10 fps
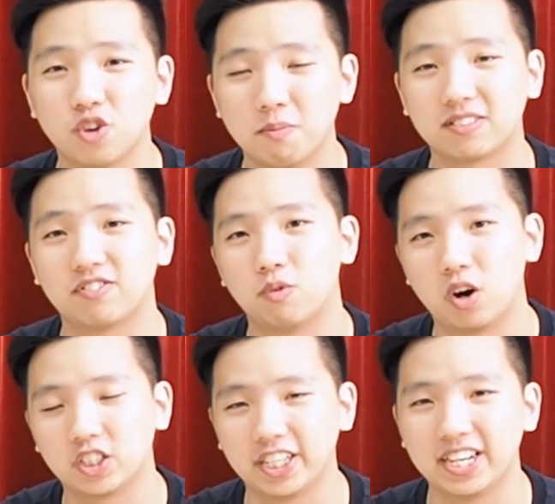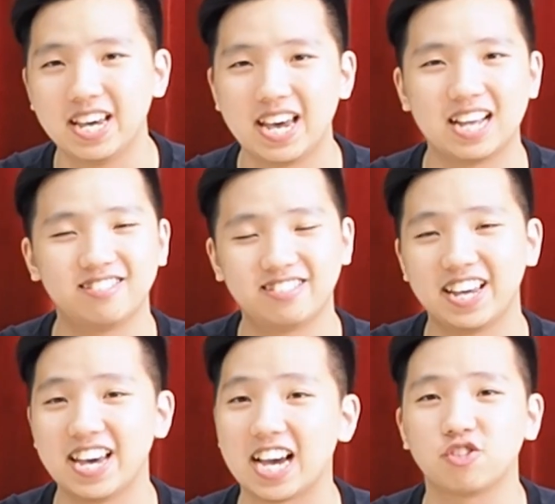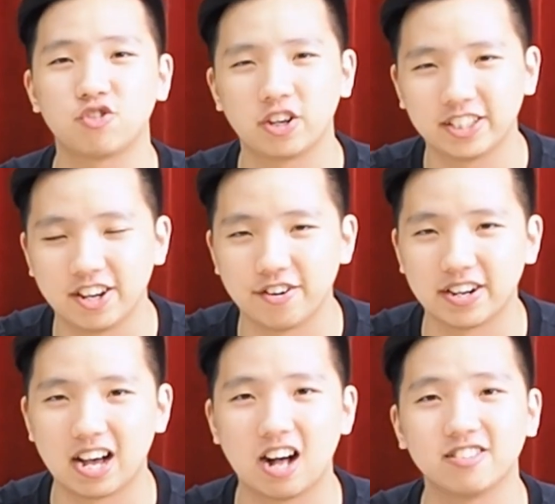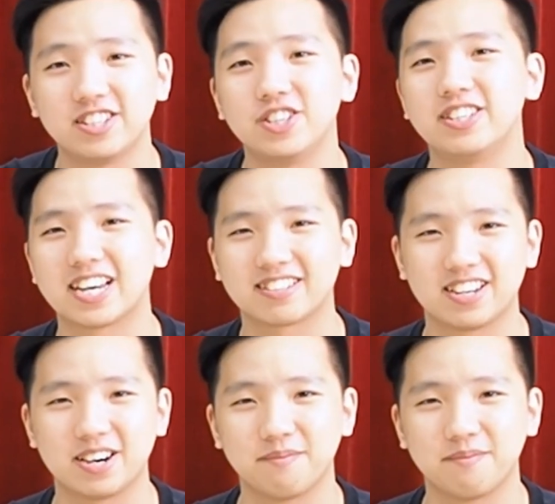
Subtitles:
much for watching, and stay extraordinary. I'll see you the next time.